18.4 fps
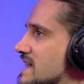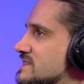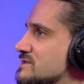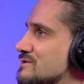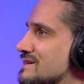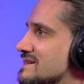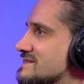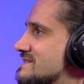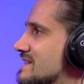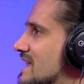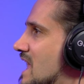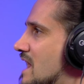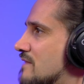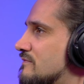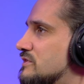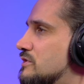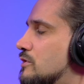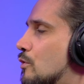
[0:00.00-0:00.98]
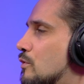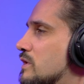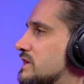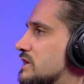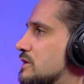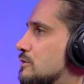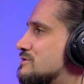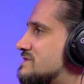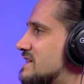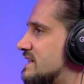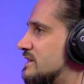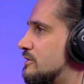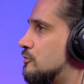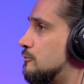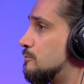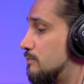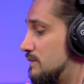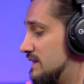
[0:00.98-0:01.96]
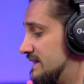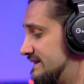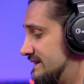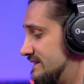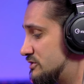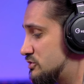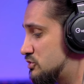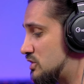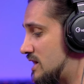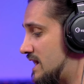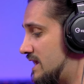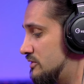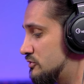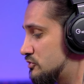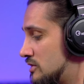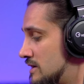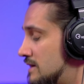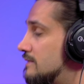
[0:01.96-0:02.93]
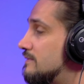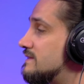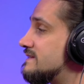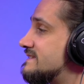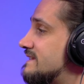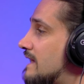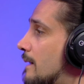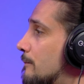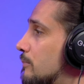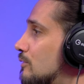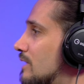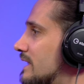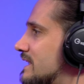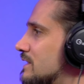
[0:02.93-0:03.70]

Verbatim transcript: As you can see, I have no EQs. I can completely change the sample.